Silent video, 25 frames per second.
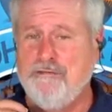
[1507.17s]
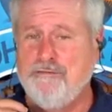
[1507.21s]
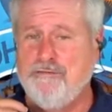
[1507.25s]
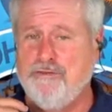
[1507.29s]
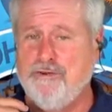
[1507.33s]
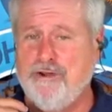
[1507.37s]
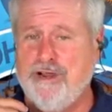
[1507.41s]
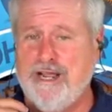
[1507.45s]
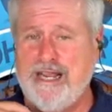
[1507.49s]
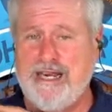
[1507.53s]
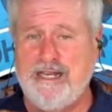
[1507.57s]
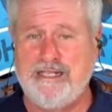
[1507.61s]

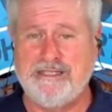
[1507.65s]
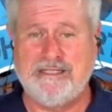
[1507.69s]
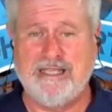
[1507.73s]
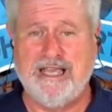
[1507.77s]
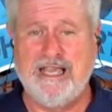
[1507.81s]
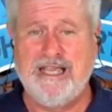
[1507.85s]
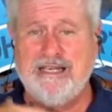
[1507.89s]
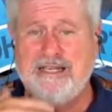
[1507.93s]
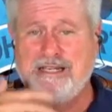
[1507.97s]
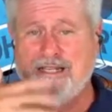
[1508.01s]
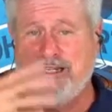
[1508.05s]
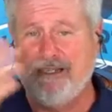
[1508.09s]
for
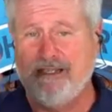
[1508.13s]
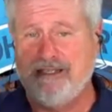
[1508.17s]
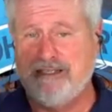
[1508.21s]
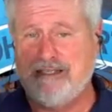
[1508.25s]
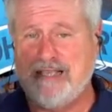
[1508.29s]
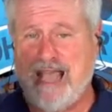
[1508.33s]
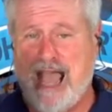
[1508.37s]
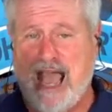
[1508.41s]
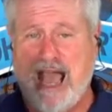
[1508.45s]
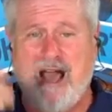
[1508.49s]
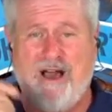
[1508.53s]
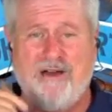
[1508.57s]
anything that
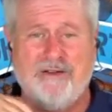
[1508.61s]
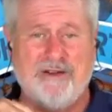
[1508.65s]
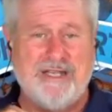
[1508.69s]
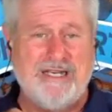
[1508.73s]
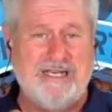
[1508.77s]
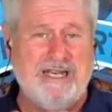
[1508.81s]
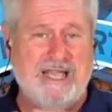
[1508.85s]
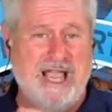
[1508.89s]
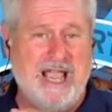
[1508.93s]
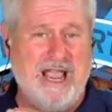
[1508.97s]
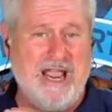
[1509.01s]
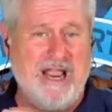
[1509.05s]
is out in
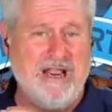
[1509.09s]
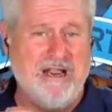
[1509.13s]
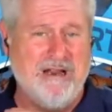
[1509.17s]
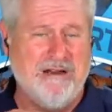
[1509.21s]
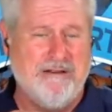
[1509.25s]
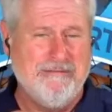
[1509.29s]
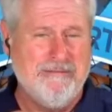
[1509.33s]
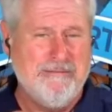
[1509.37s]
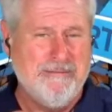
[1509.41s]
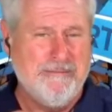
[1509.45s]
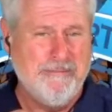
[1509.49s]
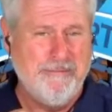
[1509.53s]
the
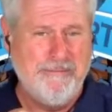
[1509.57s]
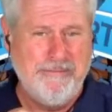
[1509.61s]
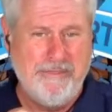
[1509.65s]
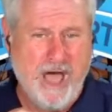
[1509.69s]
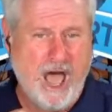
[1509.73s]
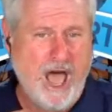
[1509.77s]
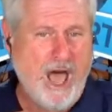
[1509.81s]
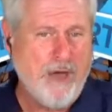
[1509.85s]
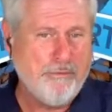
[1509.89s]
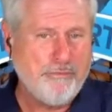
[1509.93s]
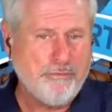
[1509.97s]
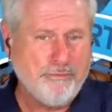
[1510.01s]
air?
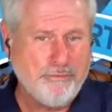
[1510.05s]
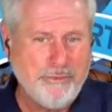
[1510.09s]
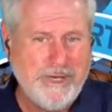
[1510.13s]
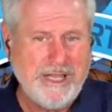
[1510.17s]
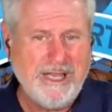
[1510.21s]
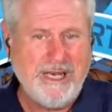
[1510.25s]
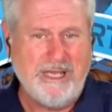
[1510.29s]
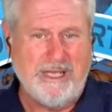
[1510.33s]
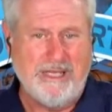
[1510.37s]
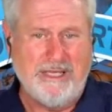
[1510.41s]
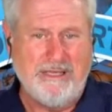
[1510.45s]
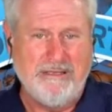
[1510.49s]
Not
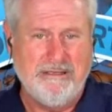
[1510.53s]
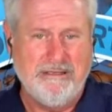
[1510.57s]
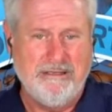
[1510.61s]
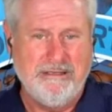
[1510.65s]
really.